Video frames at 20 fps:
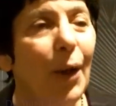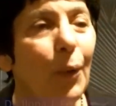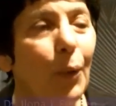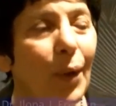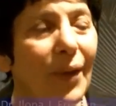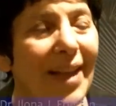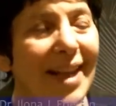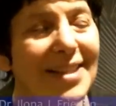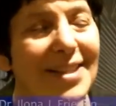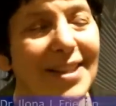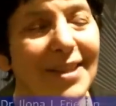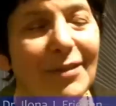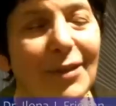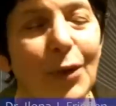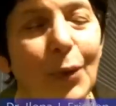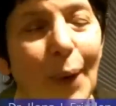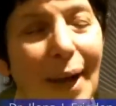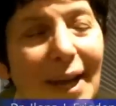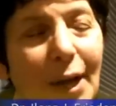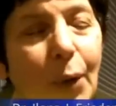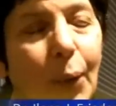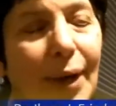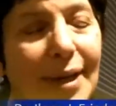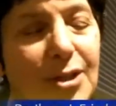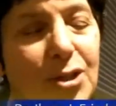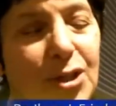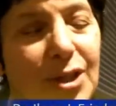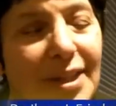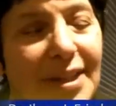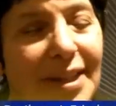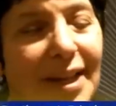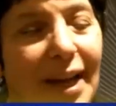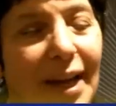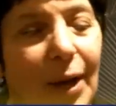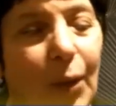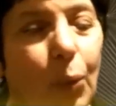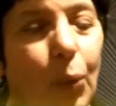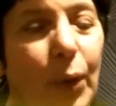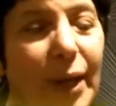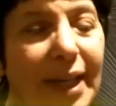Well, that's a great question.
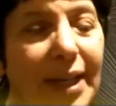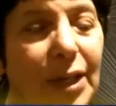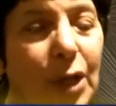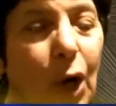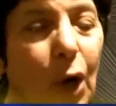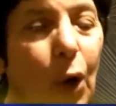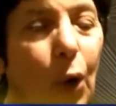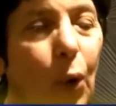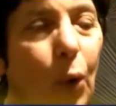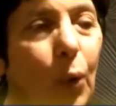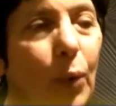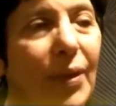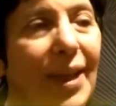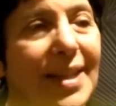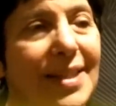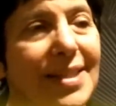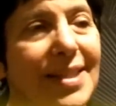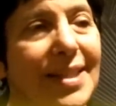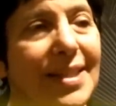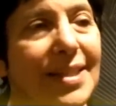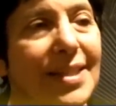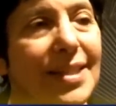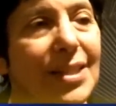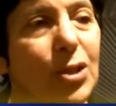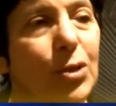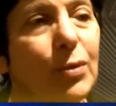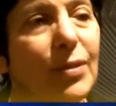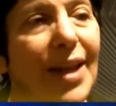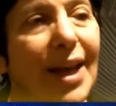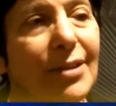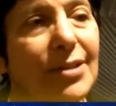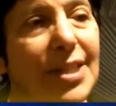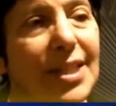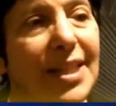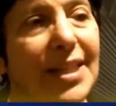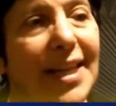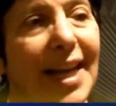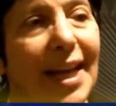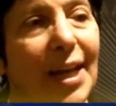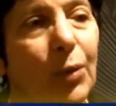We know that since
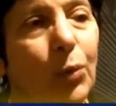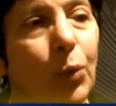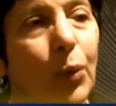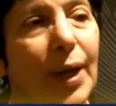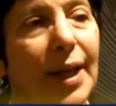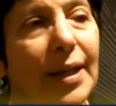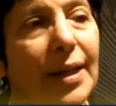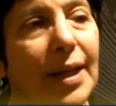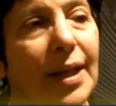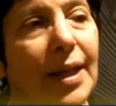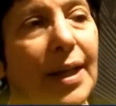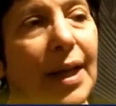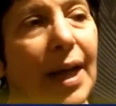2008, when